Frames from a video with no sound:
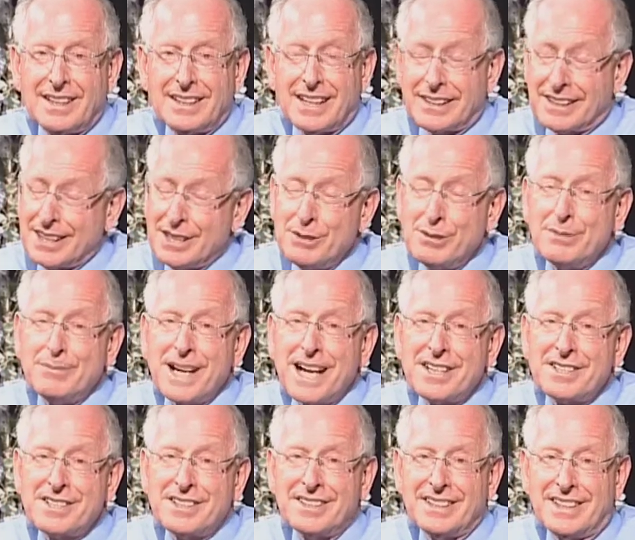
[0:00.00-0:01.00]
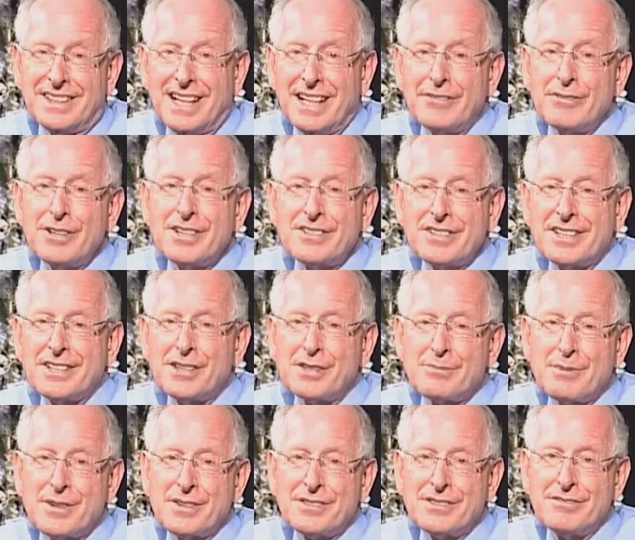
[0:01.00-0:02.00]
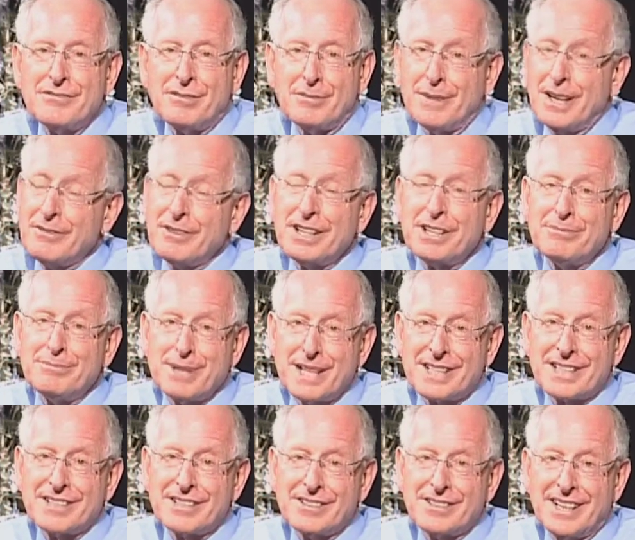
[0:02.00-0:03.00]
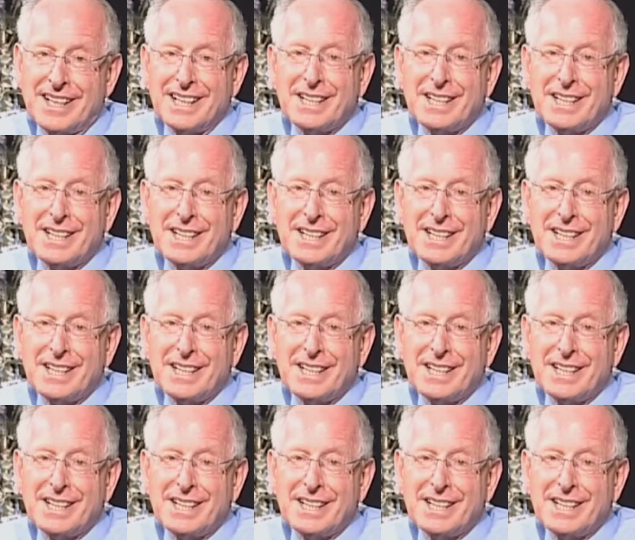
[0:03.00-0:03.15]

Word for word: Now, can you imagine that every salesperson from every competitor